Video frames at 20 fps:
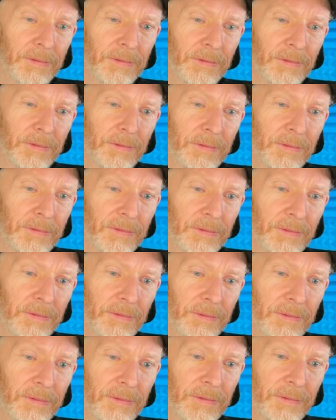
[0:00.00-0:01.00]

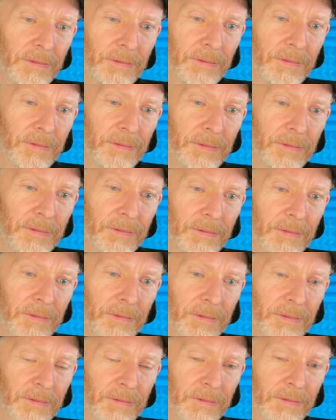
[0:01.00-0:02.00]

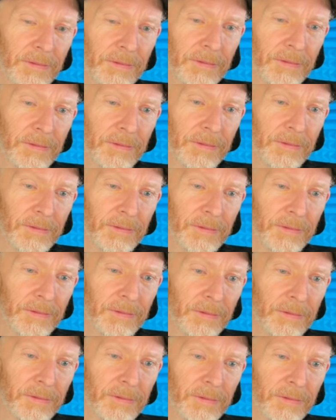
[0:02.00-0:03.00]

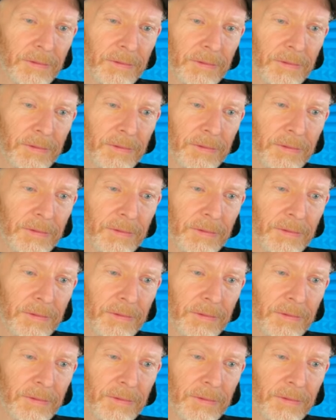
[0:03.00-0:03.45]
(not speaking)